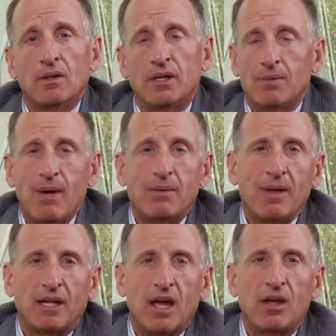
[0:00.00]
then in many,
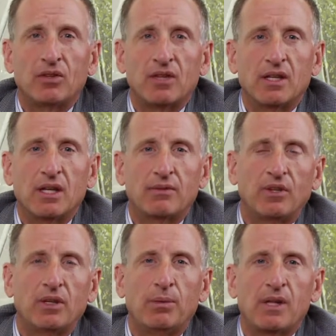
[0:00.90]
many cases, I think if a
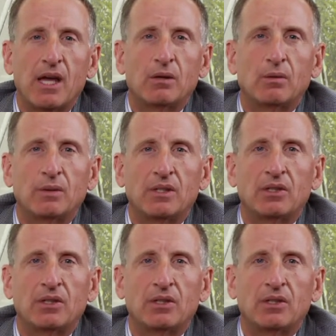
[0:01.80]
CPA would